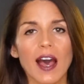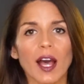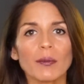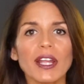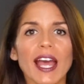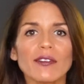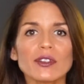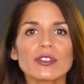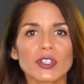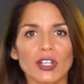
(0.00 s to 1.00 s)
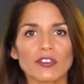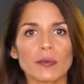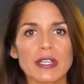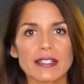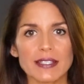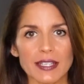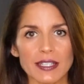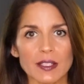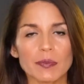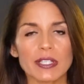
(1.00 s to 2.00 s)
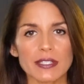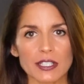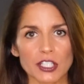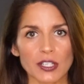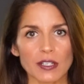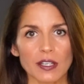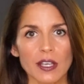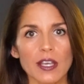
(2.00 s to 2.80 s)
I'm going to have you start from a seated position.